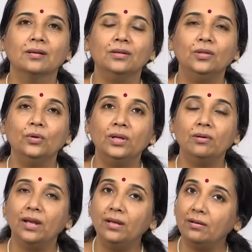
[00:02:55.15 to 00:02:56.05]
you can
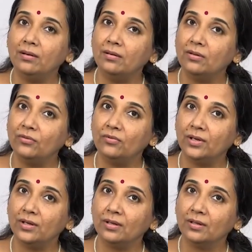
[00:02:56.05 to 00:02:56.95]
render it in
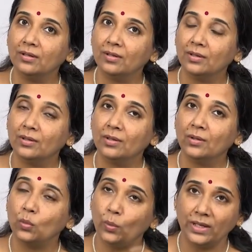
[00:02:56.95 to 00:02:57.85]
different
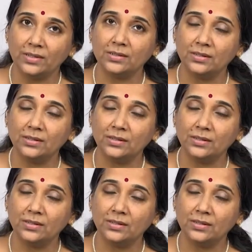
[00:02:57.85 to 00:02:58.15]
ways.